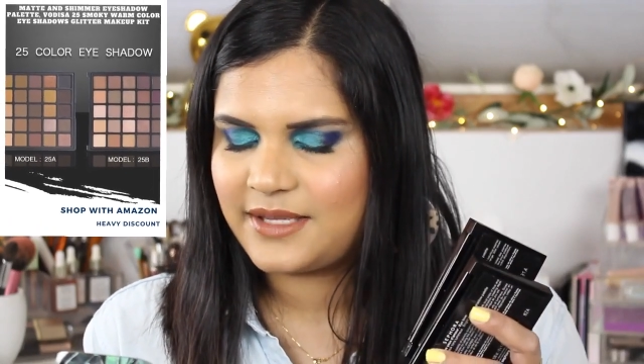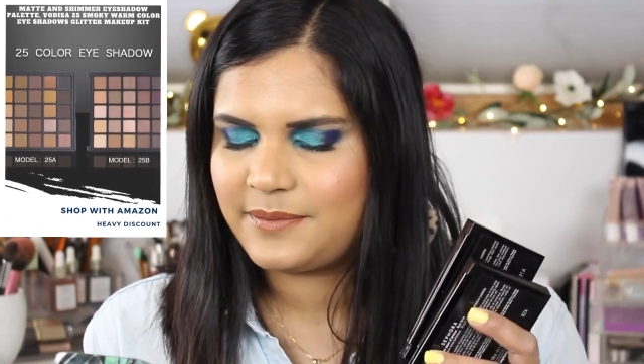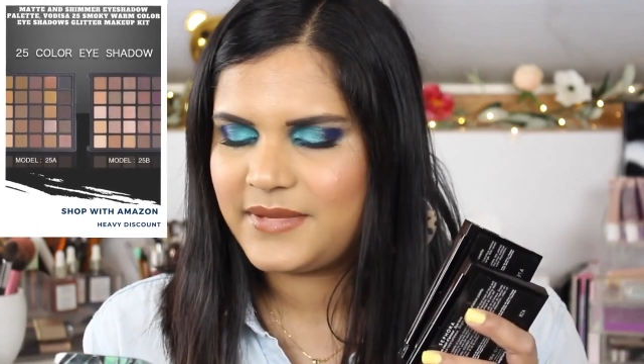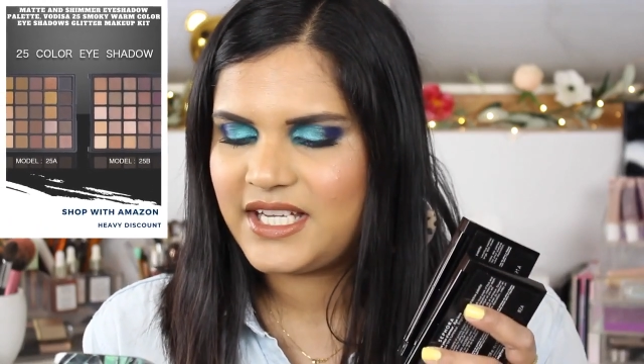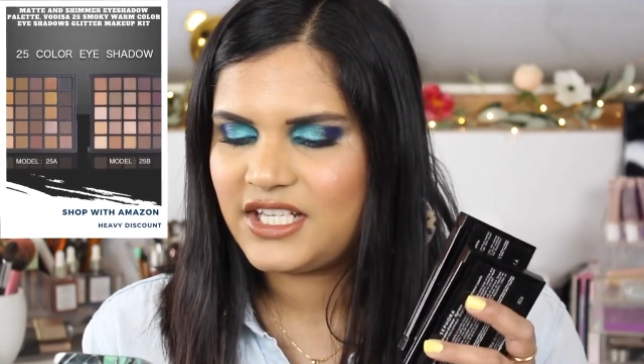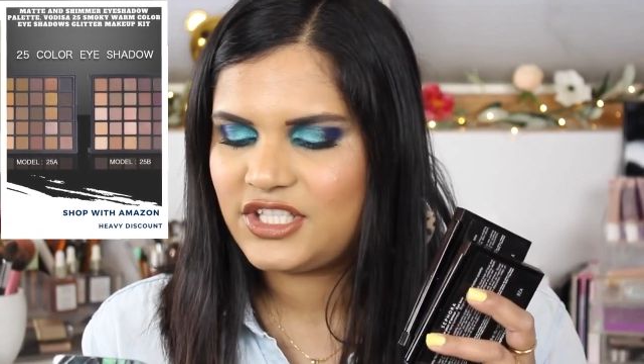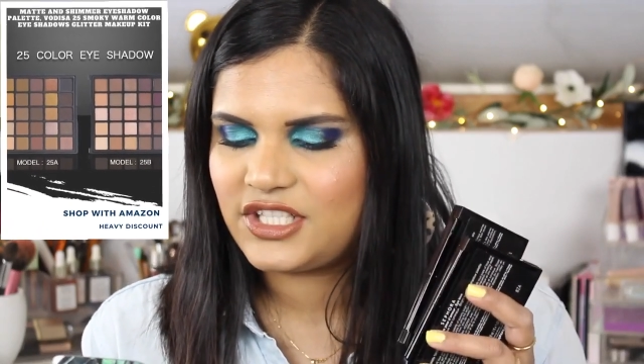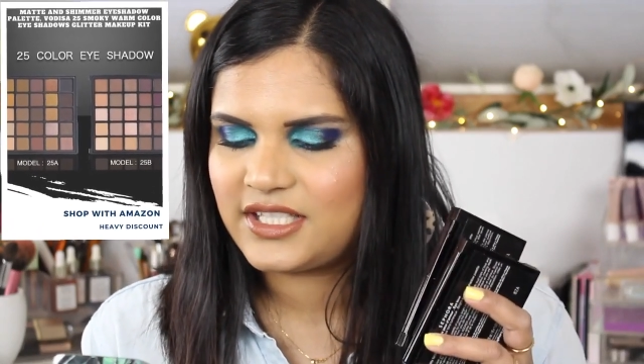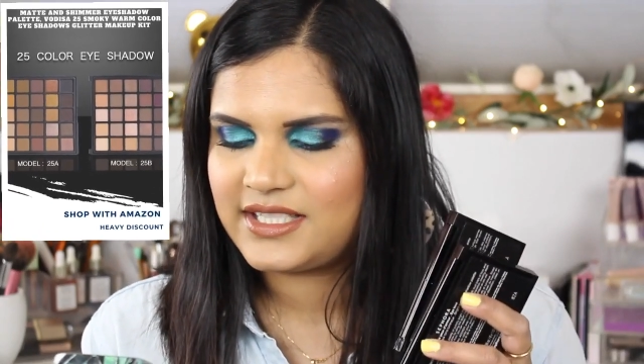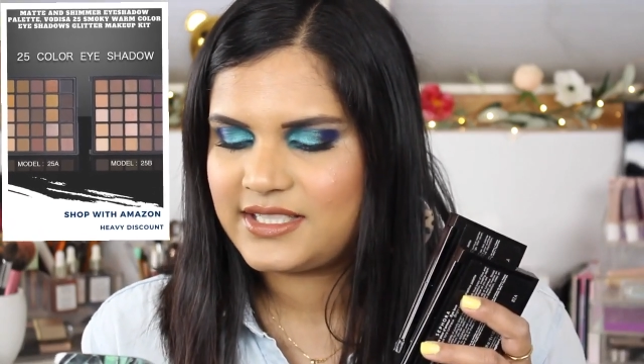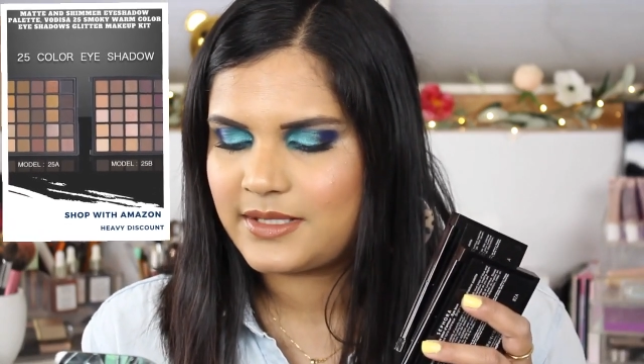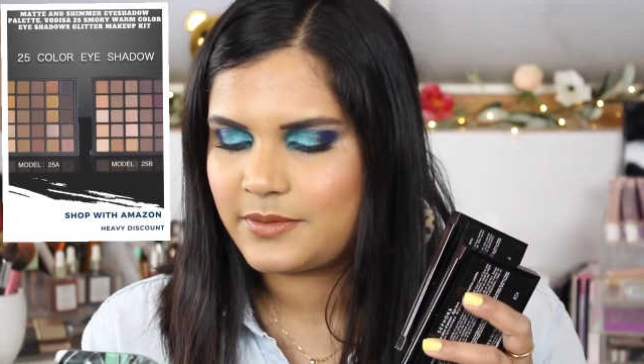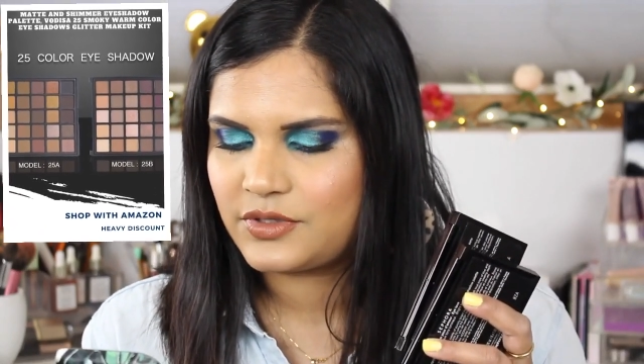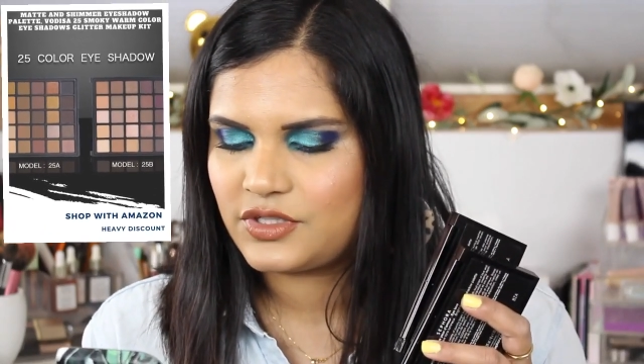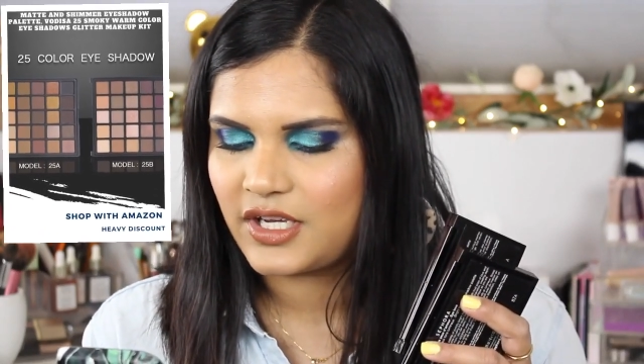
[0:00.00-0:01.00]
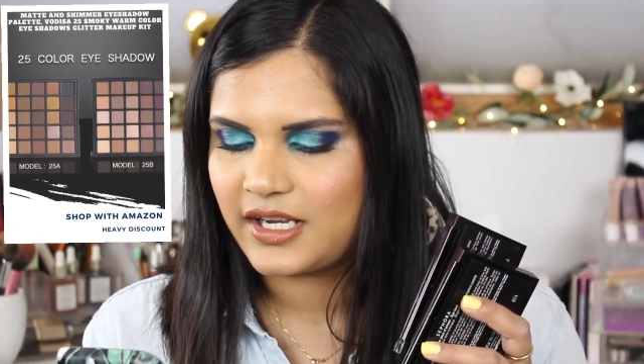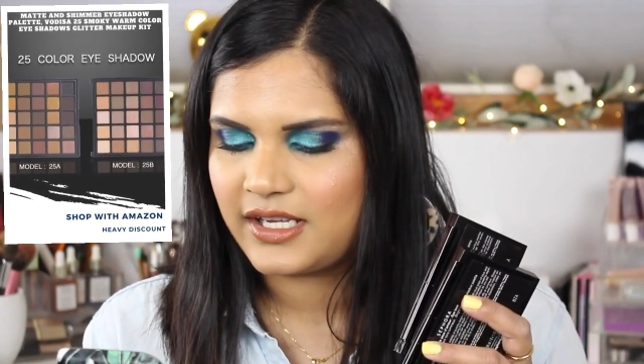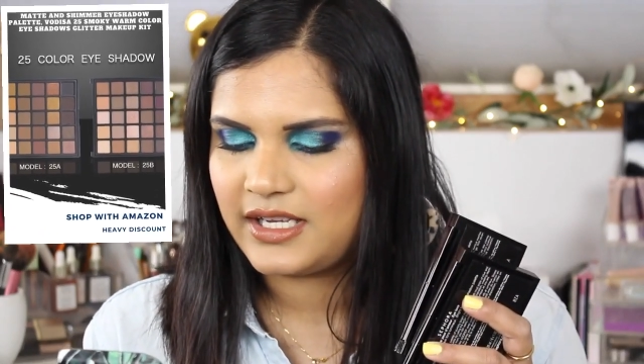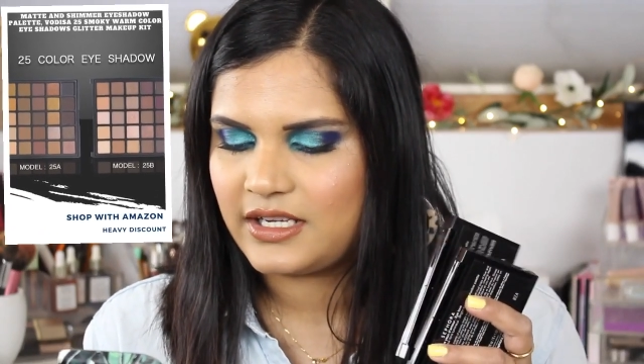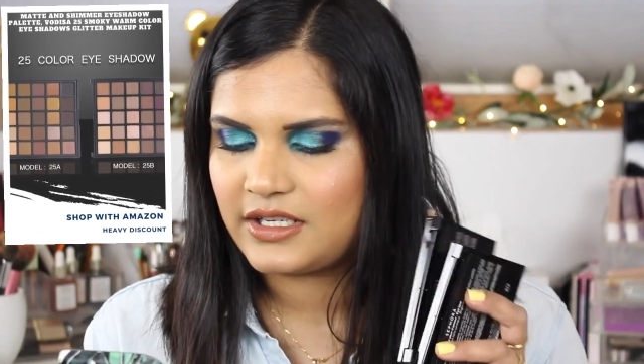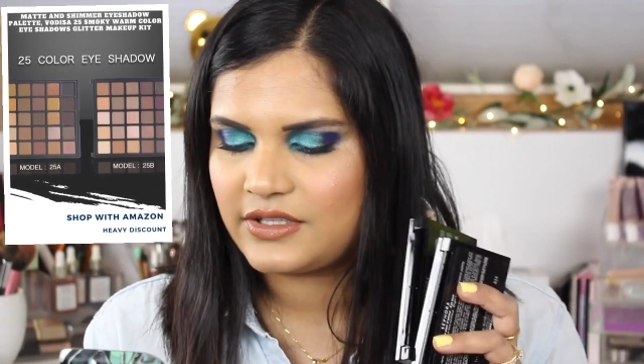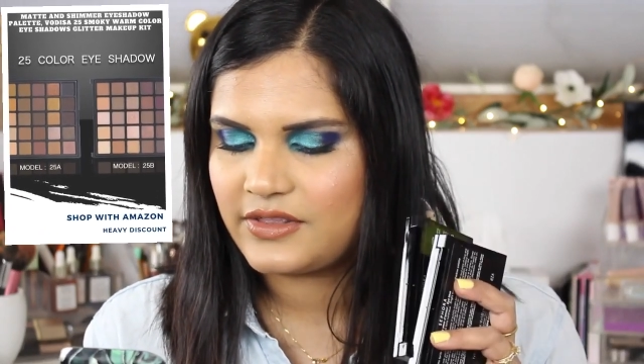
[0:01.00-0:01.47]
Let me just double check
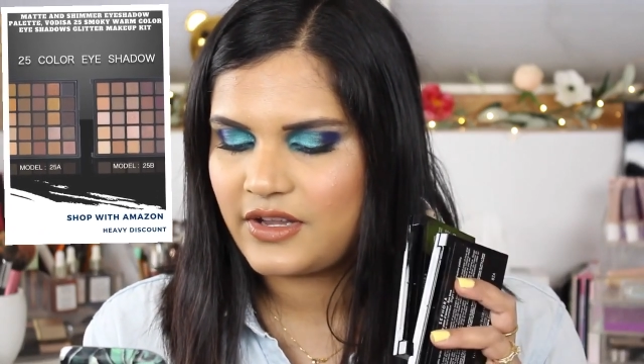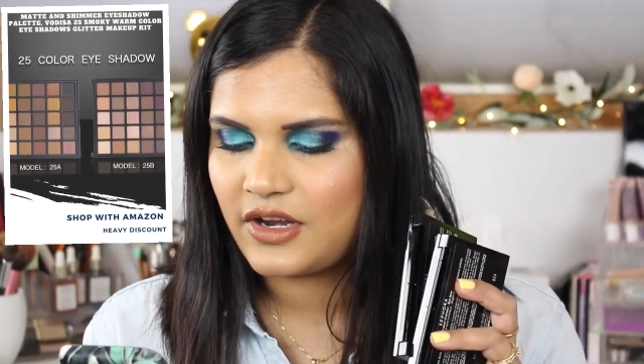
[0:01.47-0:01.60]
here.